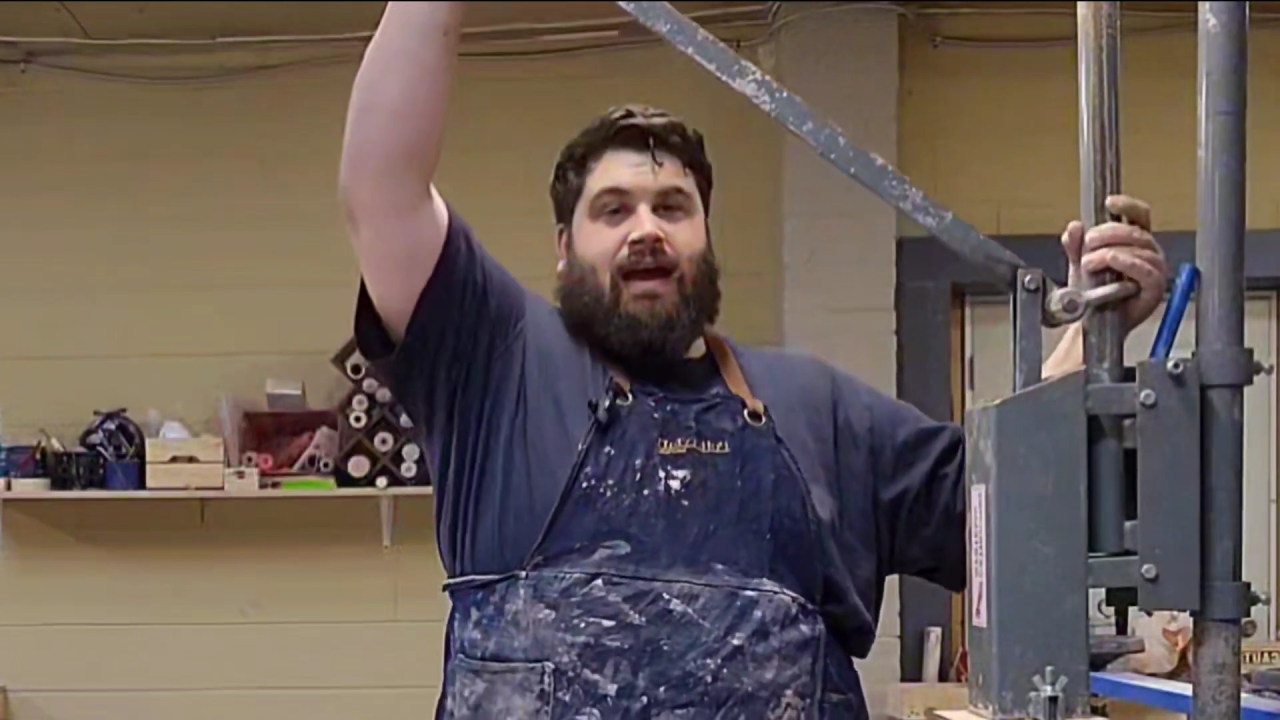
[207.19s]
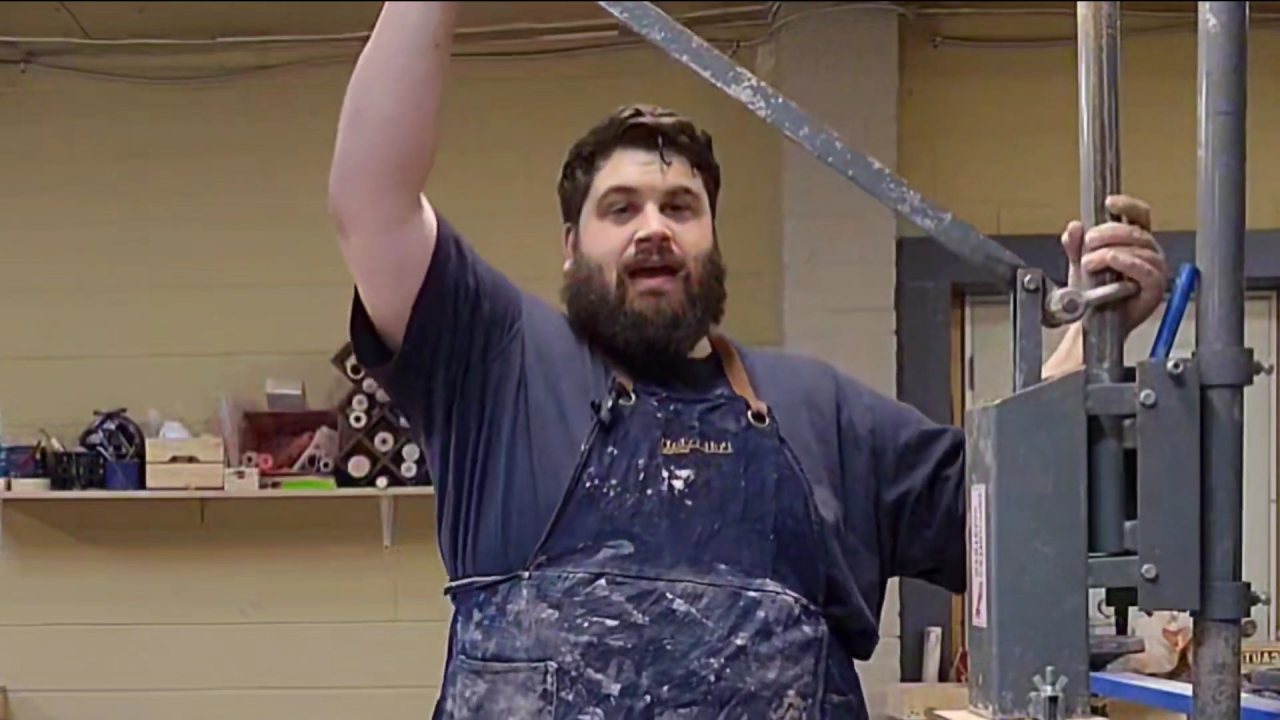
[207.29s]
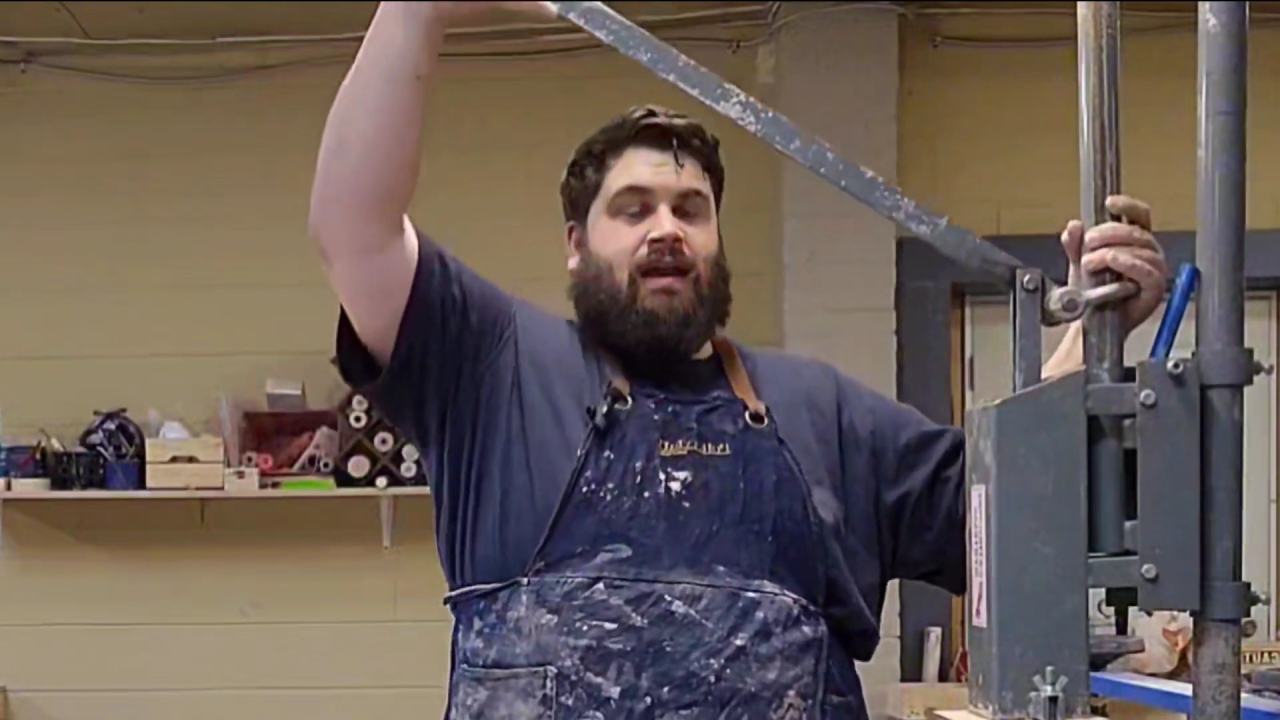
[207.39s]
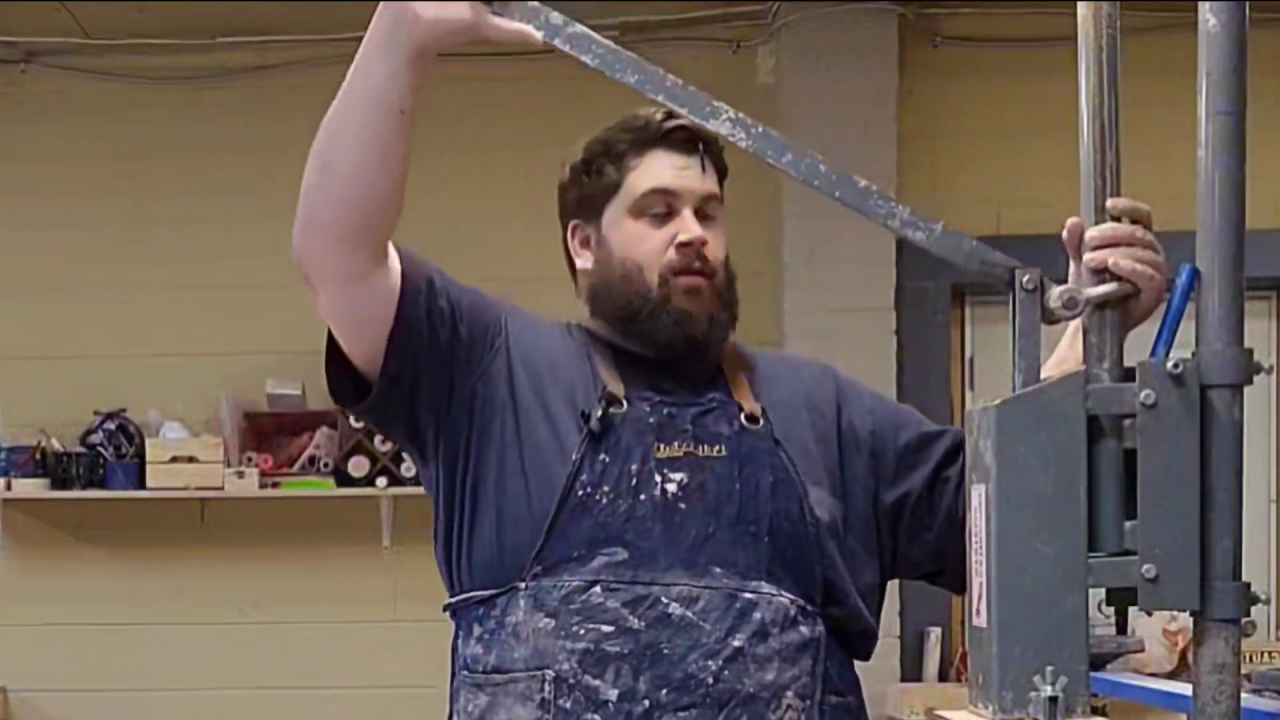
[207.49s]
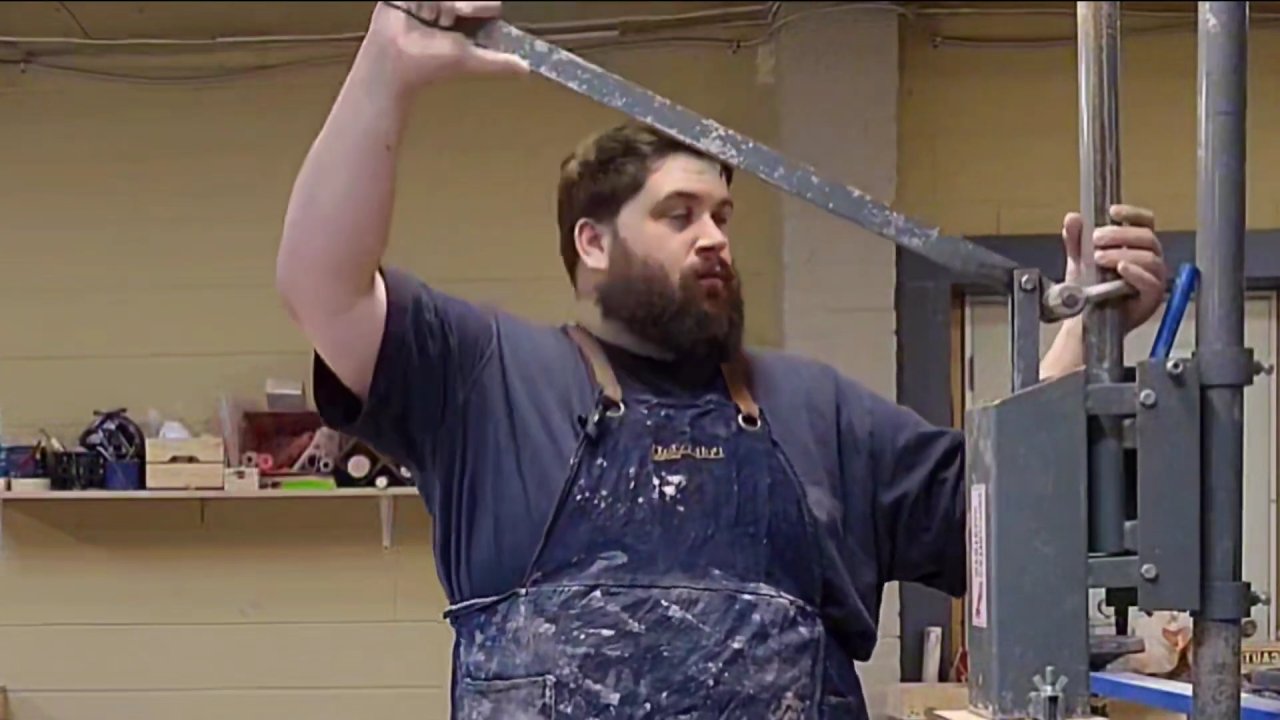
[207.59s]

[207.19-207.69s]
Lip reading: and it